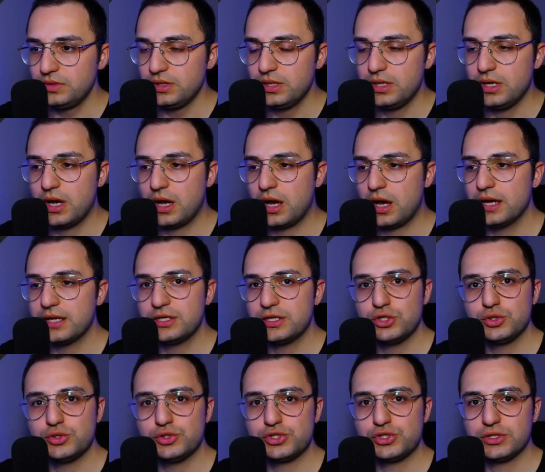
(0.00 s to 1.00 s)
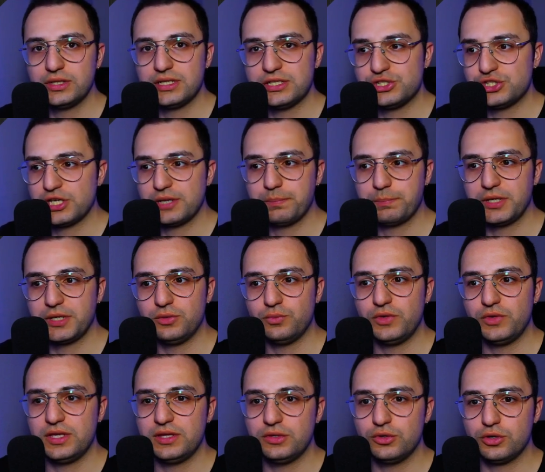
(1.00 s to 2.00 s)
I usually jump
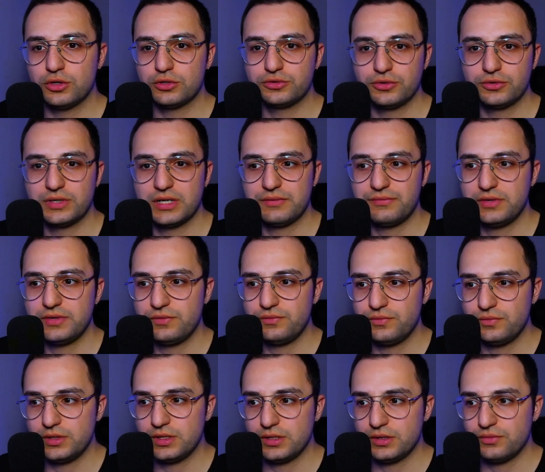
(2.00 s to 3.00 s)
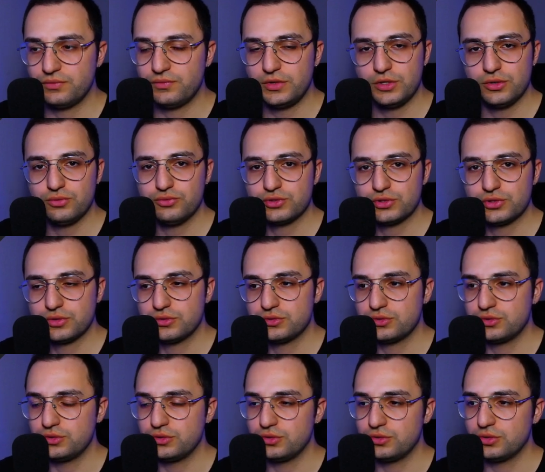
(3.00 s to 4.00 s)
between the orthographic views
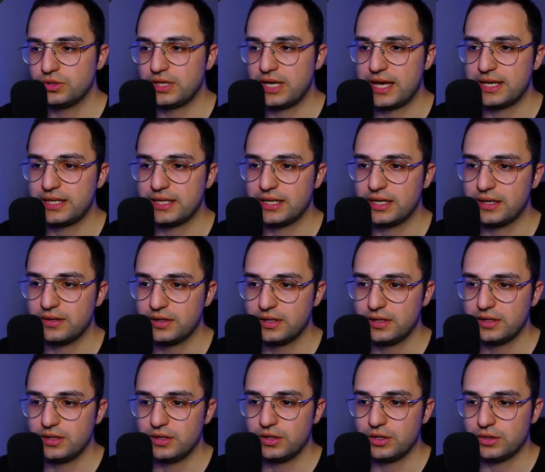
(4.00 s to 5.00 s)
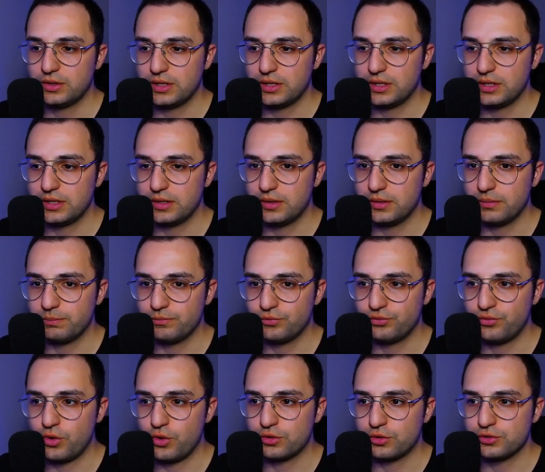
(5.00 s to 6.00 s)
to kind of
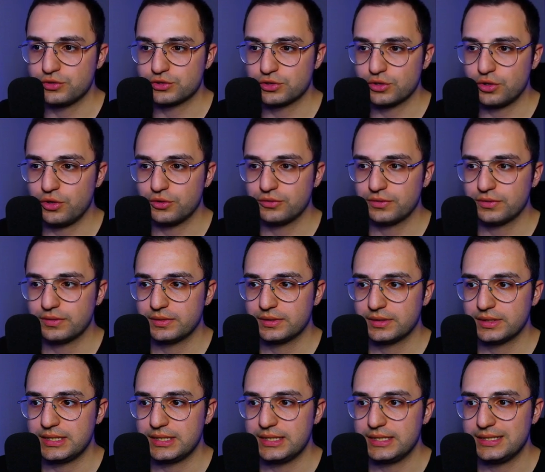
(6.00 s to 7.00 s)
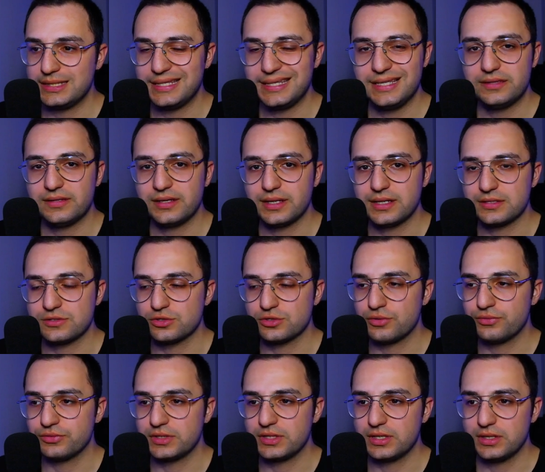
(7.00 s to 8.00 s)
focus on the details of
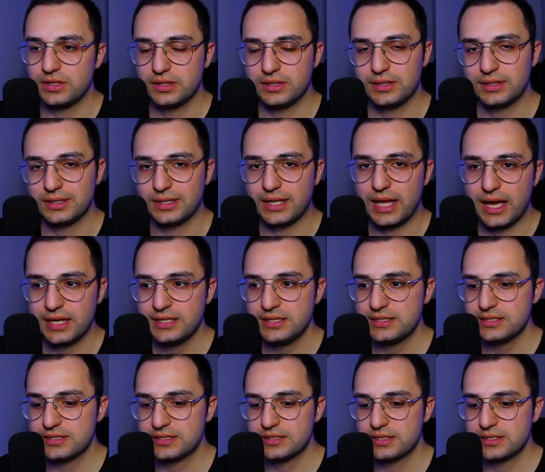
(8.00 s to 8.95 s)
the lines,